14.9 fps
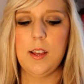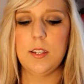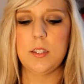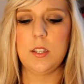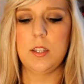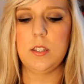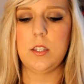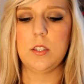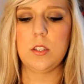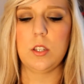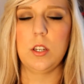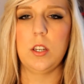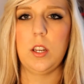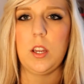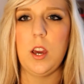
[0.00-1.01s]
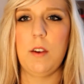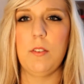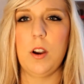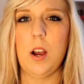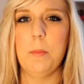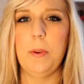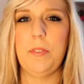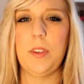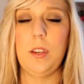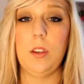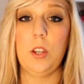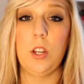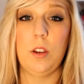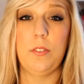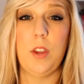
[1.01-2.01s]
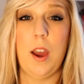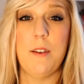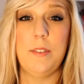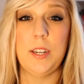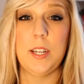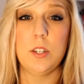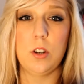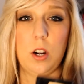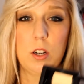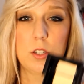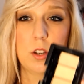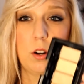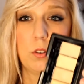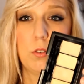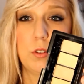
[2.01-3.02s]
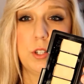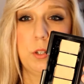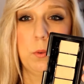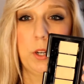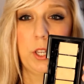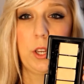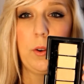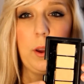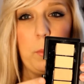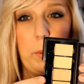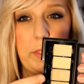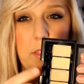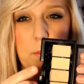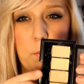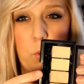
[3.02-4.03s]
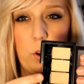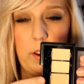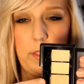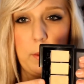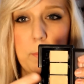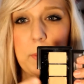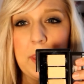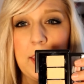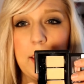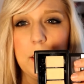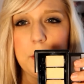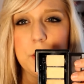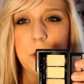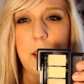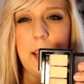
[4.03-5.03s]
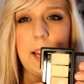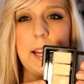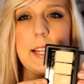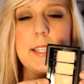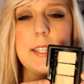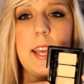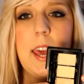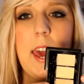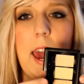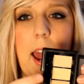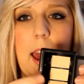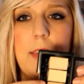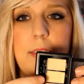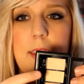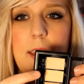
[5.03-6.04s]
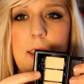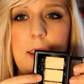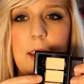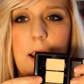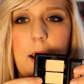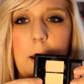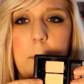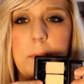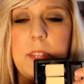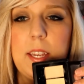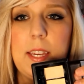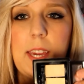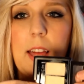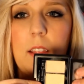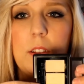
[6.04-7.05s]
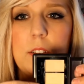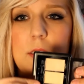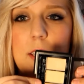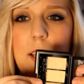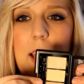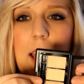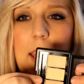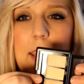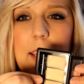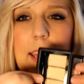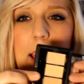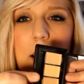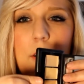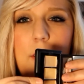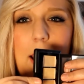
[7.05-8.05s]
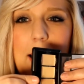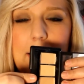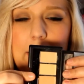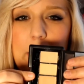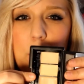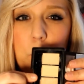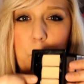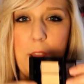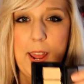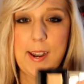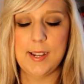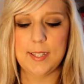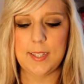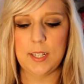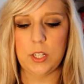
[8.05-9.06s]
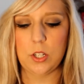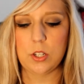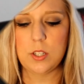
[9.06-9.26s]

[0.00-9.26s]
So this is good to cover up if if you have any dark circles, you want to go in with more of the pink shades, and then the yellows to kind of counteract any redness in your